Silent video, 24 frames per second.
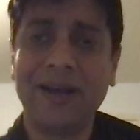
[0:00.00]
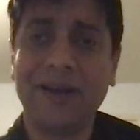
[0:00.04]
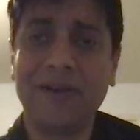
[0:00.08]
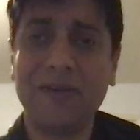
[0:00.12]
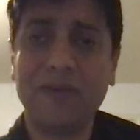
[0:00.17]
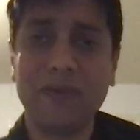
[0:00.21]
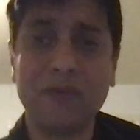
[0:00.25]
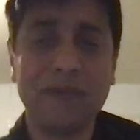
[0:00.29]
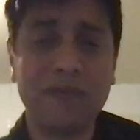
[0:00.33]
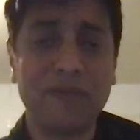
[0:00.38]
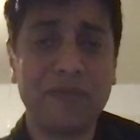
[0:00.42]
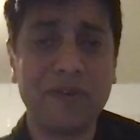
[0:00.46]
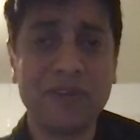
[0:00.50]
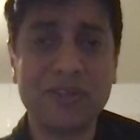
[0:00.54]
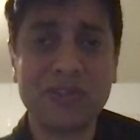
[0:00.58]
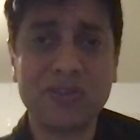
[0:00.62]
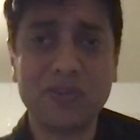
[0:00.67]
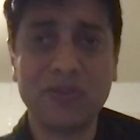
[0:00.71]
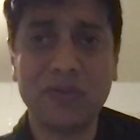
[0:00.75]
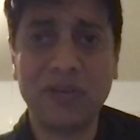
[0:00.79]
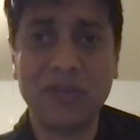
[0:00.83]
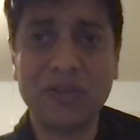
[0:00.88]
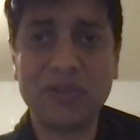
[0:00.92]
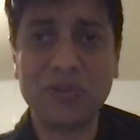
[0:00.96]
we
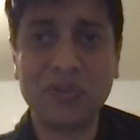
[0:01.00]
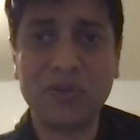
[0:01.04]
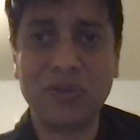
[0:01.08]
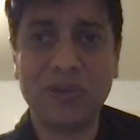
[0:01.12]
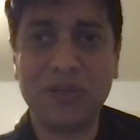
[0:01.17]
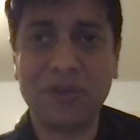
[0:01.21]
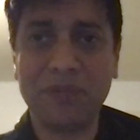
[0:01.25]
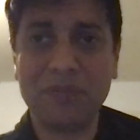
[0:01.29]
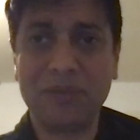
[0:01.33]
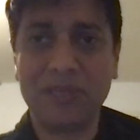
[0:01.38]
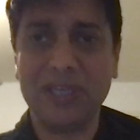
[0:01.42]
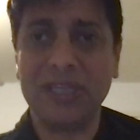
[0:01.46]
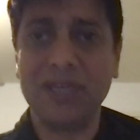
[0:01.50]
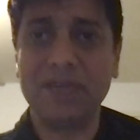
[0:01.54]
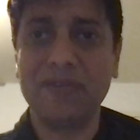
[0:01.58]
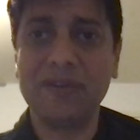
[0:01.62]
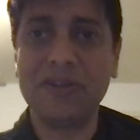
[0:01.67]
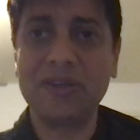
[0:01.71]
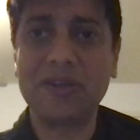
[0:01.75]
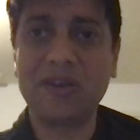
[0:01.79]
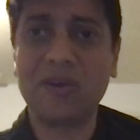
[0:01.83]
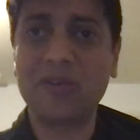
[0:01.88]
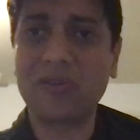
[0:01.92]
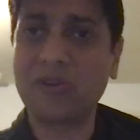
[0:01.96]
first went to a
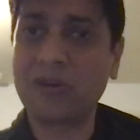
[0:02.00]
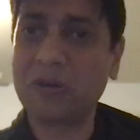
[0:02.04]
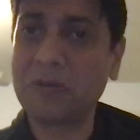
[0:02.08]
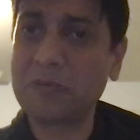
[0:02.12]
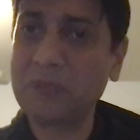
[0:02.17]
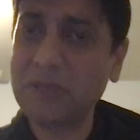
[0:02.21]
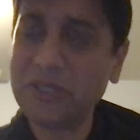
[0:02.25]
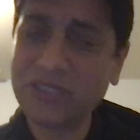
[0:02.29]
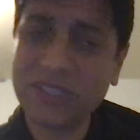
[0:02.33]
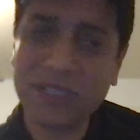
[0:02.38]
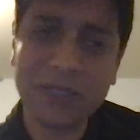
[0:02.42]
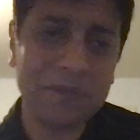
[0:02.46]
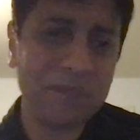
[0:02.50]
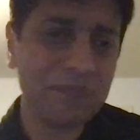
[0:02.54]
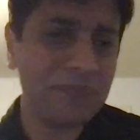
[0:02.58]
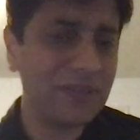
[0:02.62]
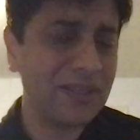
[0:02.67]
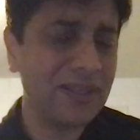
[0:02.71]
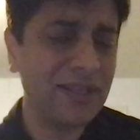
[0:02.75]
medieval town on a Pisa.